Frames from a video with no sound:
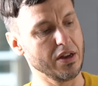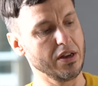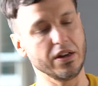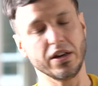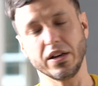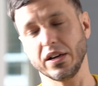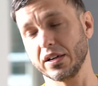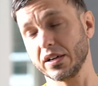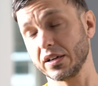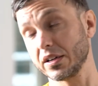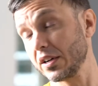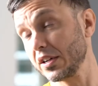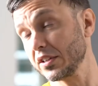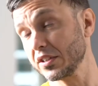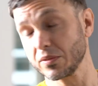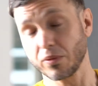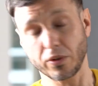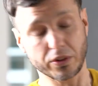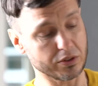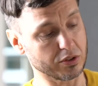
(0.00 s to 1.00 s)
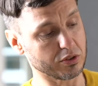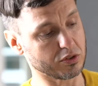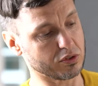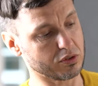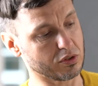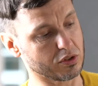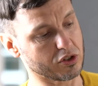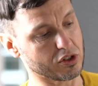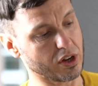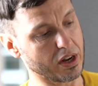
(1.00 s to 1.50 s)
and you wanted to
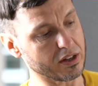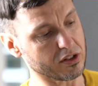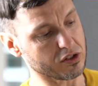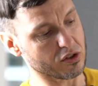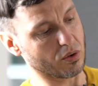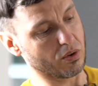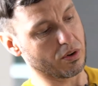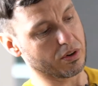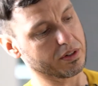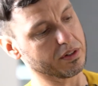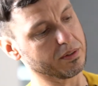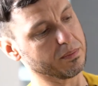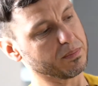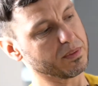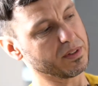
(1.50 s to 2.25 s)
change your order,